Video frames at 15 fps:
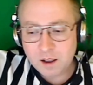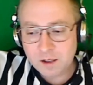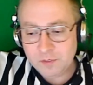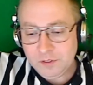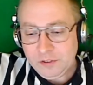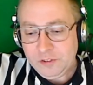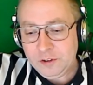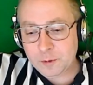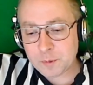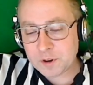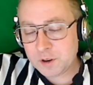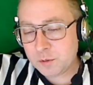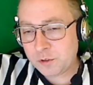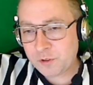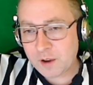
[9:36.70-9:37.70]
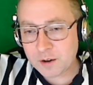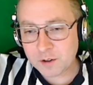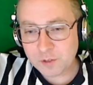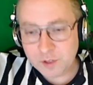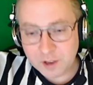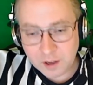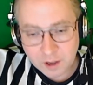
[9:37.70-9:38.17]
This is typically was found
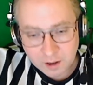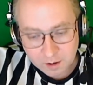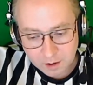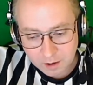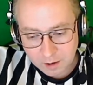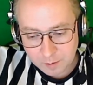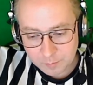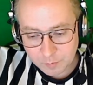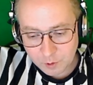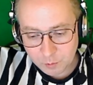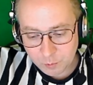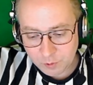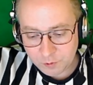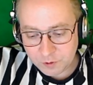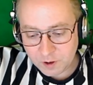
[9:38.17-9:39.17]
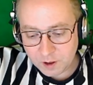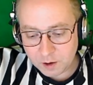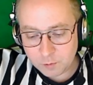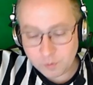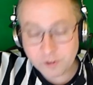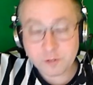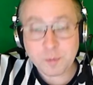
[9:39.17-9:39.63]
in the
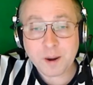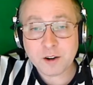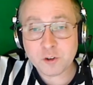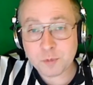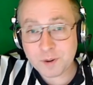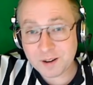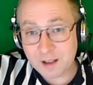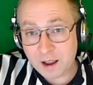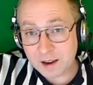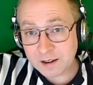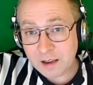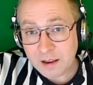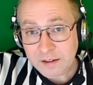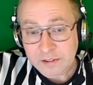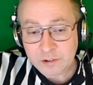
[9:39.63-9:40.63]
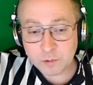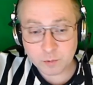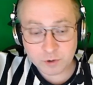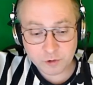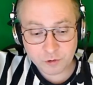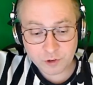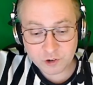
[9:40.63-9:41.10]
WIFTA risk management guidelines,
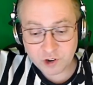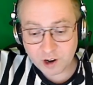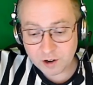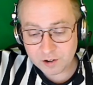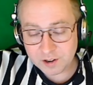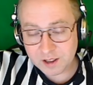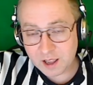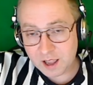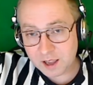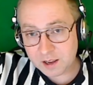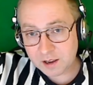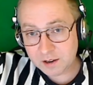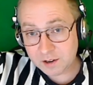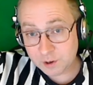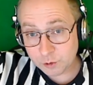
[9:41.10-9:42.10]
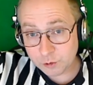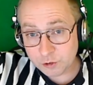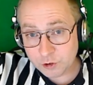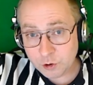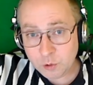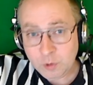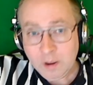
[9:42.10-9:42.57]
which the JRDA adheres
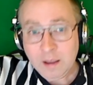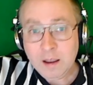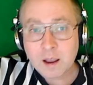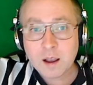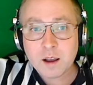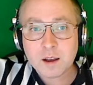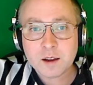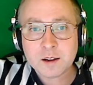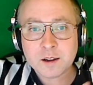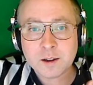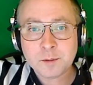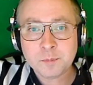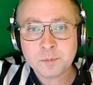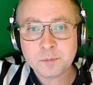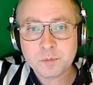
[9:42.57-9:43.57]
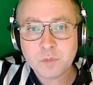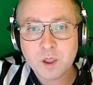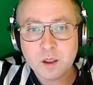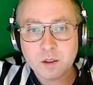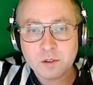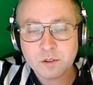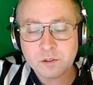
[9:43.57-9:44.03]
to.
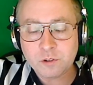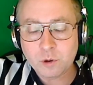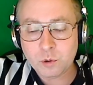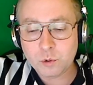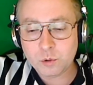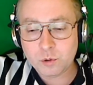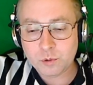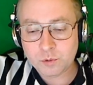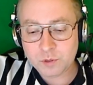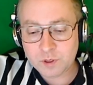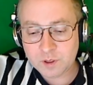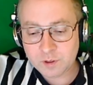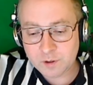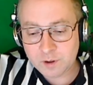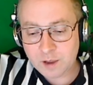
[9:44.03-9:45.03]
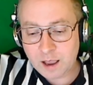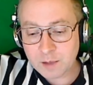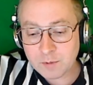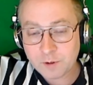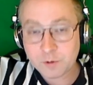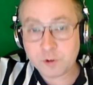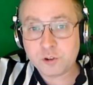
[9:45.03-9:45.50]
So the head
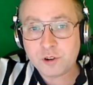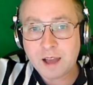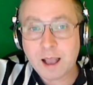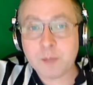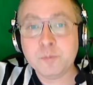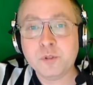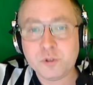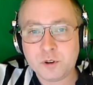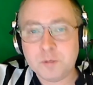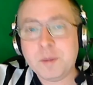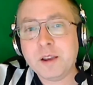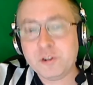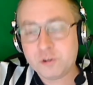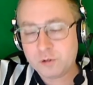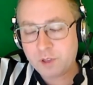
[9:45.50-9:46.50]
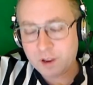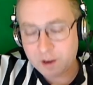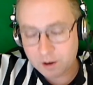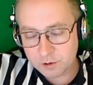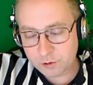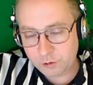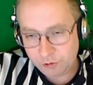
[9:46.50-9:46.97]
referee should absolutely make sure they
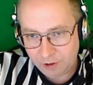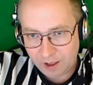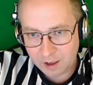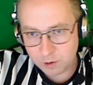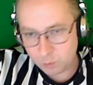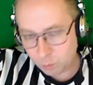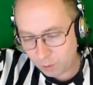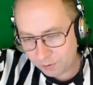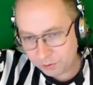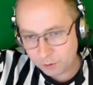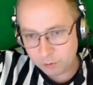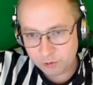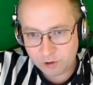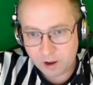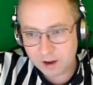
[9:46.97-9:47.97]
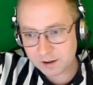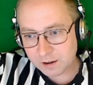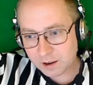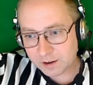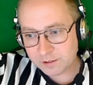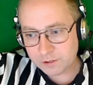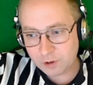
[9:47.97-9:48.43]
understand what those
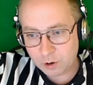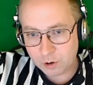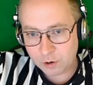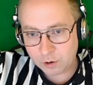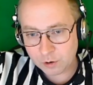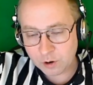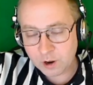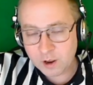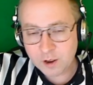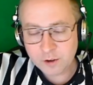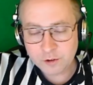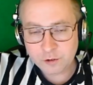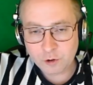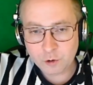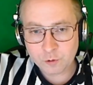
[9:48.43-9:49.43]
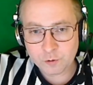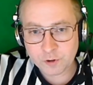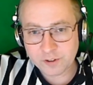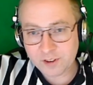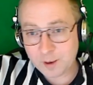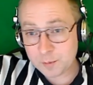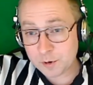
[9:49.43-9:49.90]
guidelines are. So, for
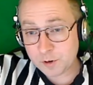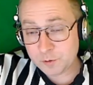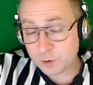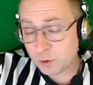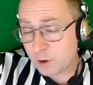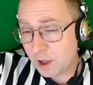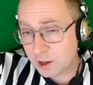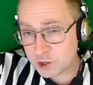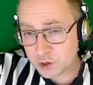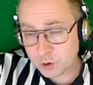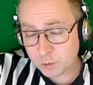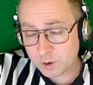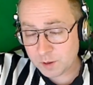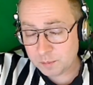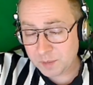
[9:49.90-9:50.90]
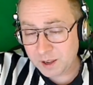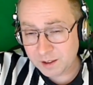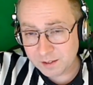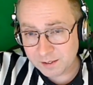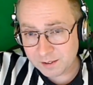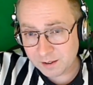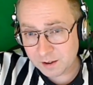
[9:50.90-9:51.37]
example, if you're not sure what it
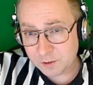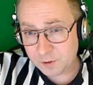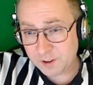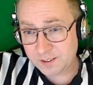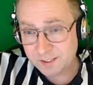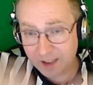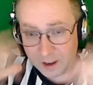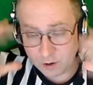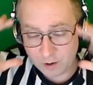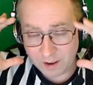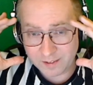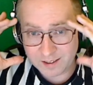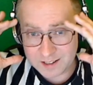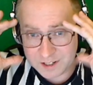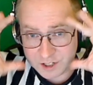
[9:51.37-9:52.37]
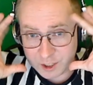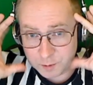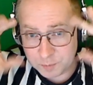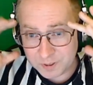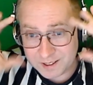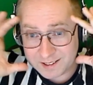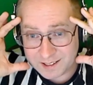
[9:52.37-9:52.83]
means, if a skater has a
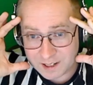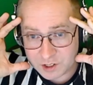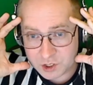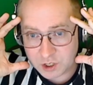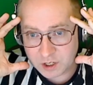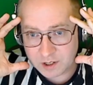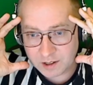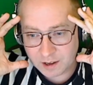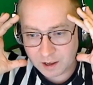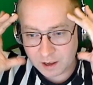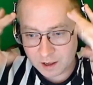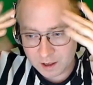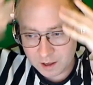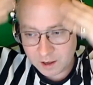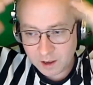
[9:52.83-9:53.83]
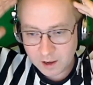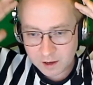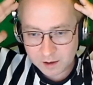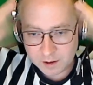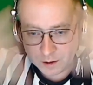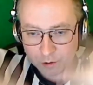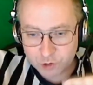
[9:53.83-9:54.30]
deeply tinted,
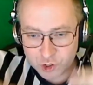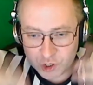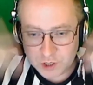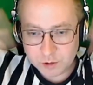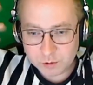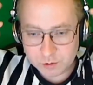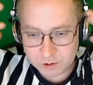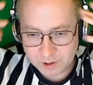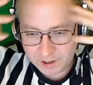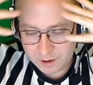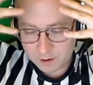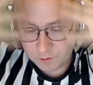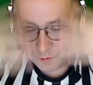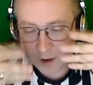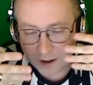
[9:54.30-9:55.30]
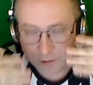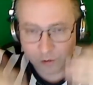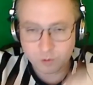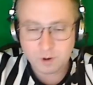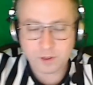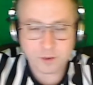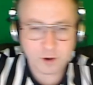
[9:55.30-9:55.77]
shield, like a
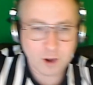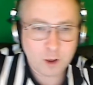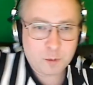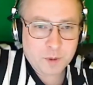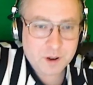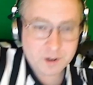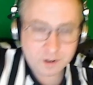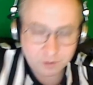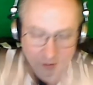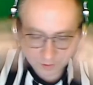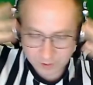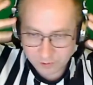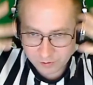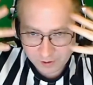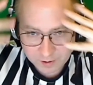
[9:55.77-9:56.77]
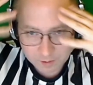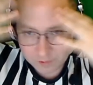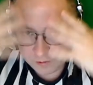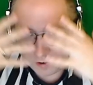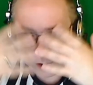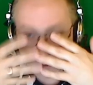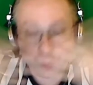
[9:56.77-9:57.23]
visor on their helmet, it's like,
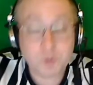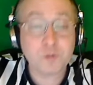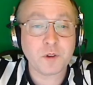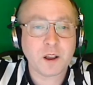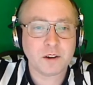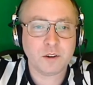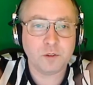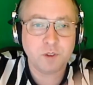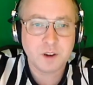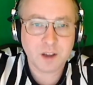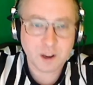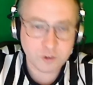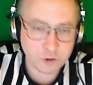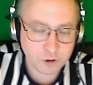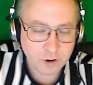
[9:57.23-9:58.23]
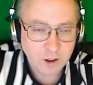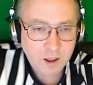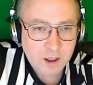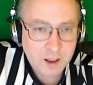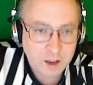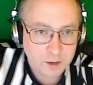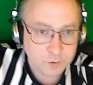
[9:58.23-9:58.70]
say it's reflective in nature.
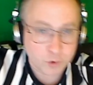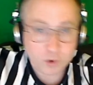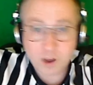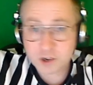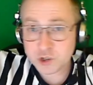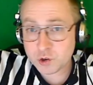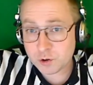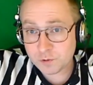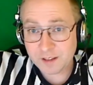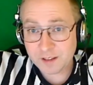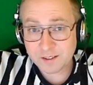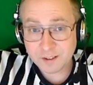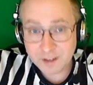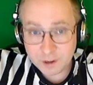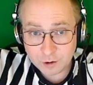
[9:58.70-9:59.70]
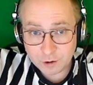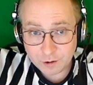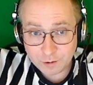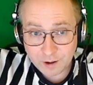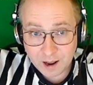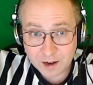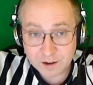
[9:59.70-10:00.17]
If you're not sure if that's legal or
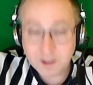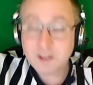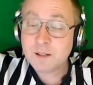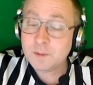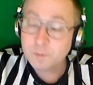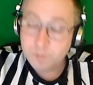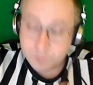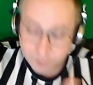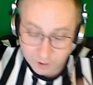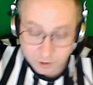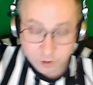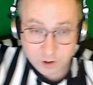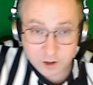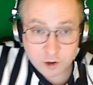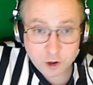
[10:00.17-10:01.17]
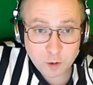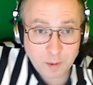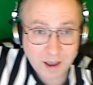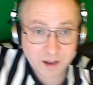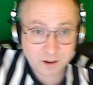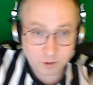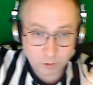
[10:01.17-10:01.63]
not, then you need to go
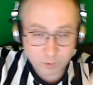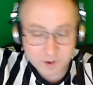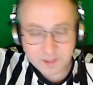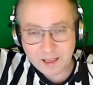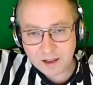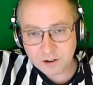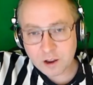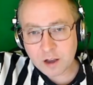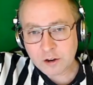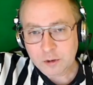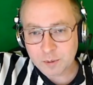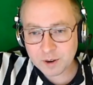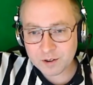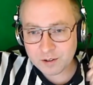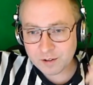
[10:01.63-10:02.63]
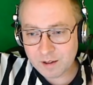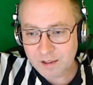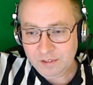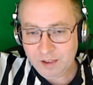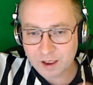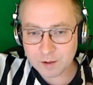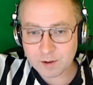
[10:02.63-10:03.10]
back and read that document as
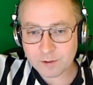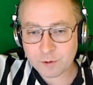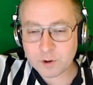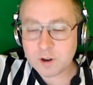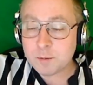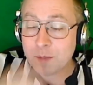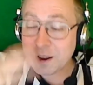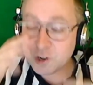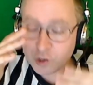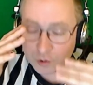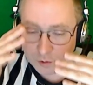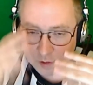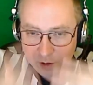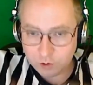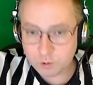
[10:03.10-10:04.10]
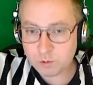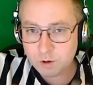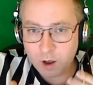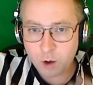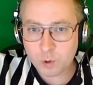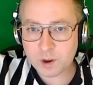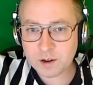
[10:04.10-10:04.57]
a head referee to make sure that you
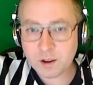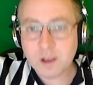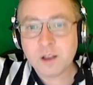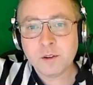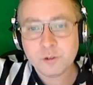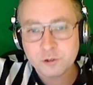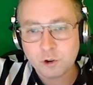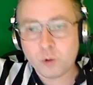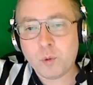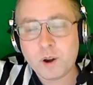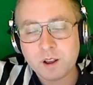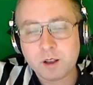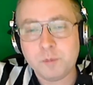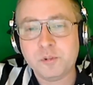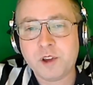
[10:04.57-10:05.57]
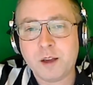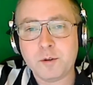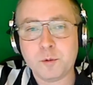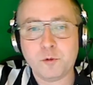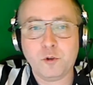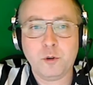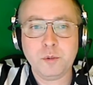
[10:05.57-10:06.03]
know it, so when it comes time to
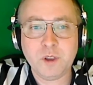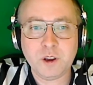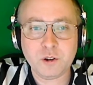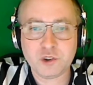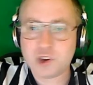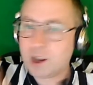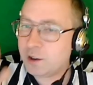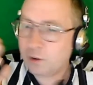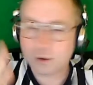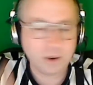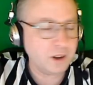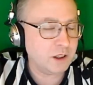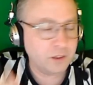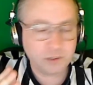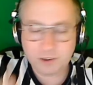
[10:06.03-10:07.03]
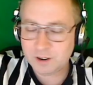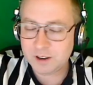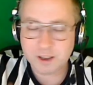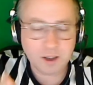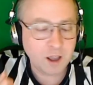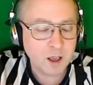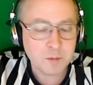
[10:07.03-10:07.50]
perform the gear check, you can
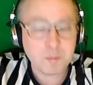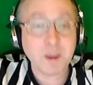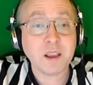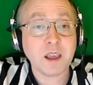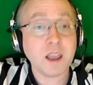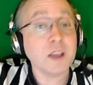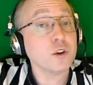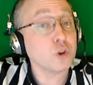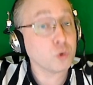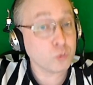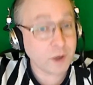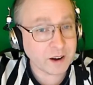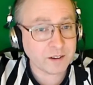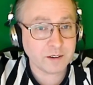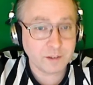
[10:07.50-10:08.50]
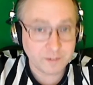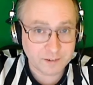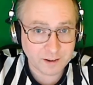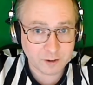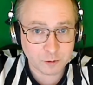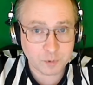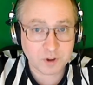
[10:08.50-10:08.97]
instantly make a correct
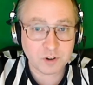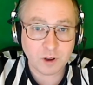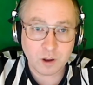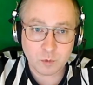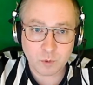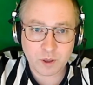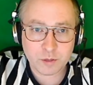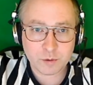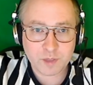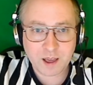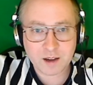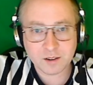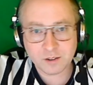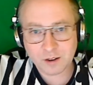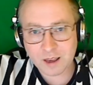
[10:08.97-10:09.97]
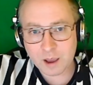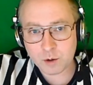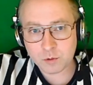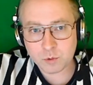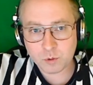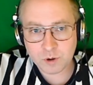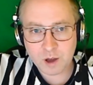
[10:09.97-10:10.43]
assessment on whether that is allowed
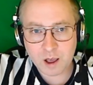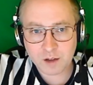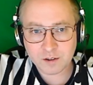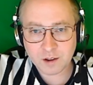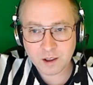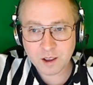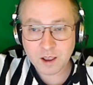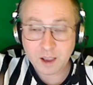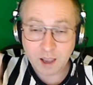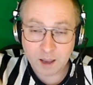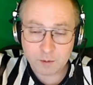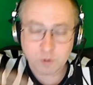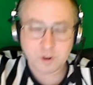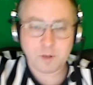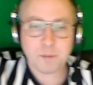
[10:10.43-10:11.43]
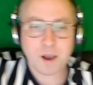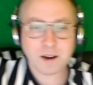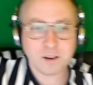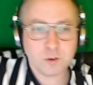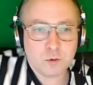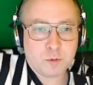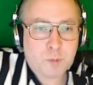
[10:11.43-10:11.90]
or not. And we'll come back
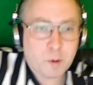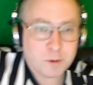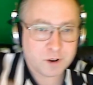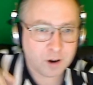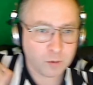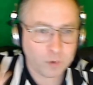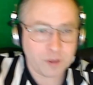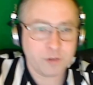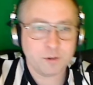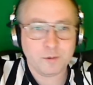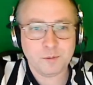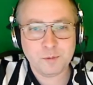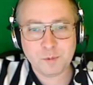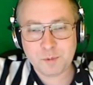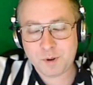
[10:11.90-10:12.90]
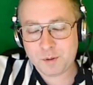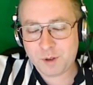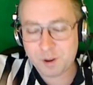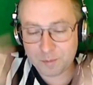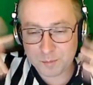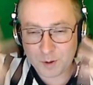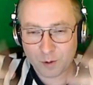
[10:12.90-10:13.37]
to in a moment on whether
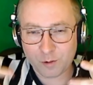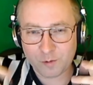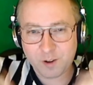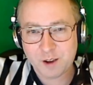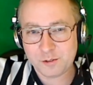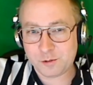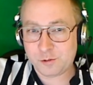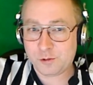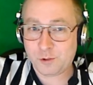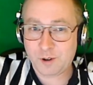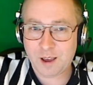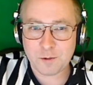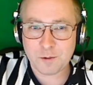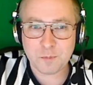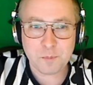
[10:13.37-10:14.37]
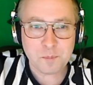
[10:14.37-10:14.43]
mirror advisors are allowed.